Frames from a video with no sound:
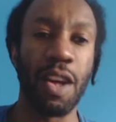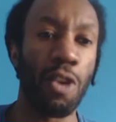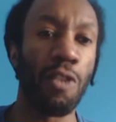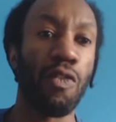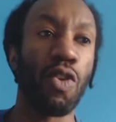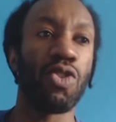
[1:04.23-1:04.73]
that
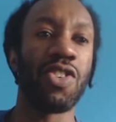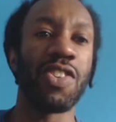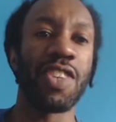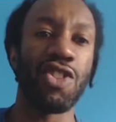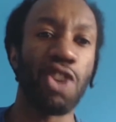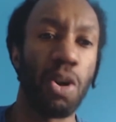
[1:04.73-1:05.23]
uh,
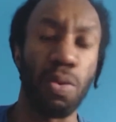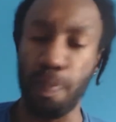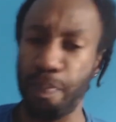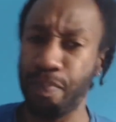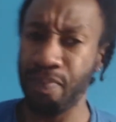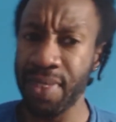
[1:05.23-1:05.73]
says, yo,
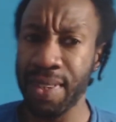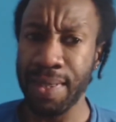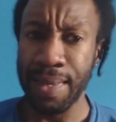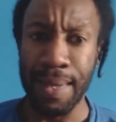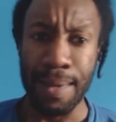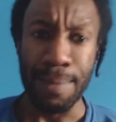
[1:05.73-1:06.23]

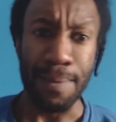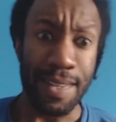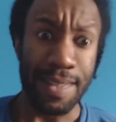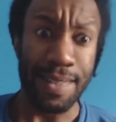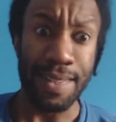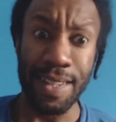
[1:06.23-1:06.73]
why
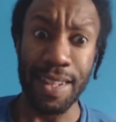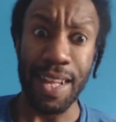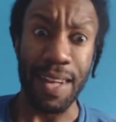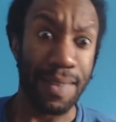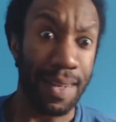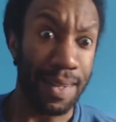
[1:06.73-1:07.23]
is he still
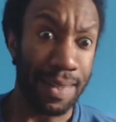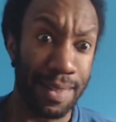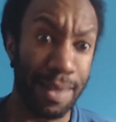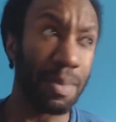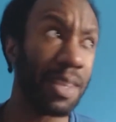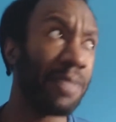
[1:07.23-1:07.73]
like turn
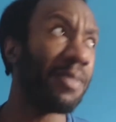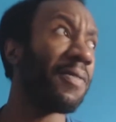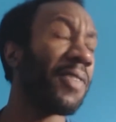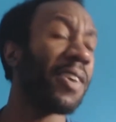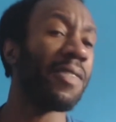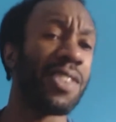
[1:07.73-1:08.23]
this up
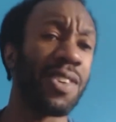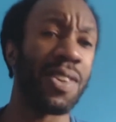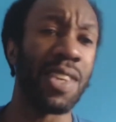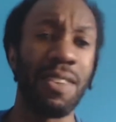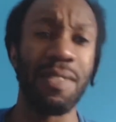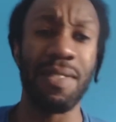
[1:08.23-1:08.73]
even further. So
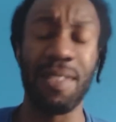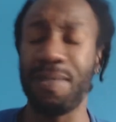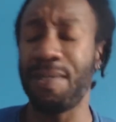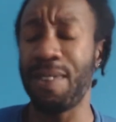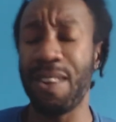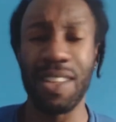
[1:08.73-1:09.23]
even
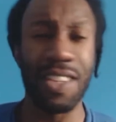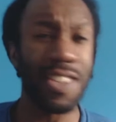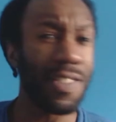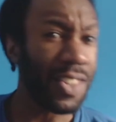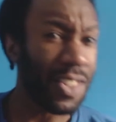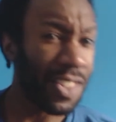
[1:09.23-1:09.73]

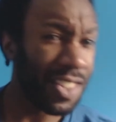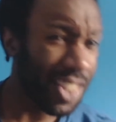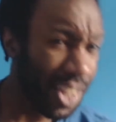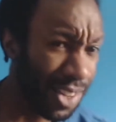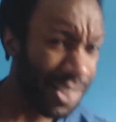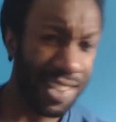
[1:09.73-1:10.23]
regardless of his
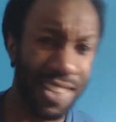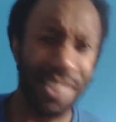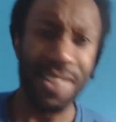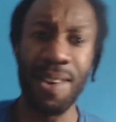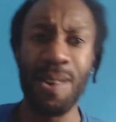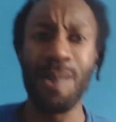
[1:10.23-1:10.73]

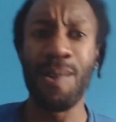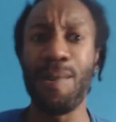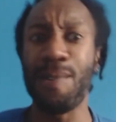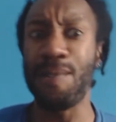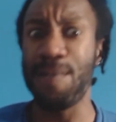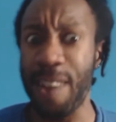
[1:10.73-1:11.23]
Celsius
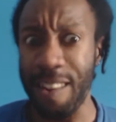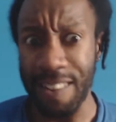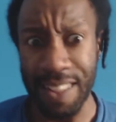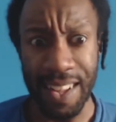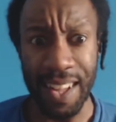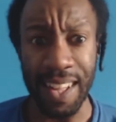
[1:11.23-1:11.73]
or
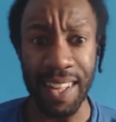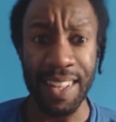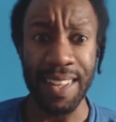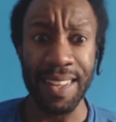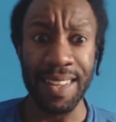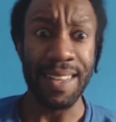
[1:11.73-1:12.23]
Fahrenheit,
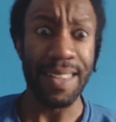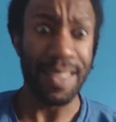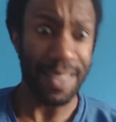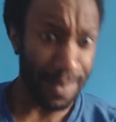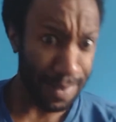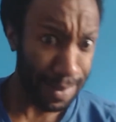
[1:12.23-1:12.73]

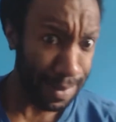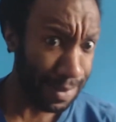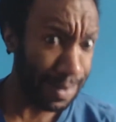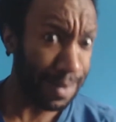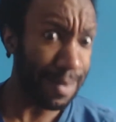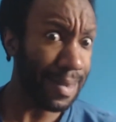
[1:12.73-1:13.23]

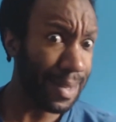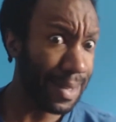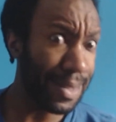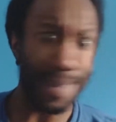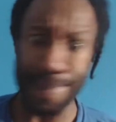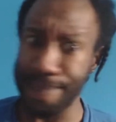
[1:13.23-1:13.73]
700
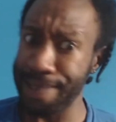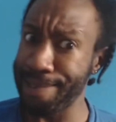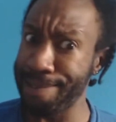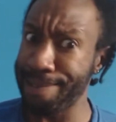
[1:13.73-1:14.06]
degrees.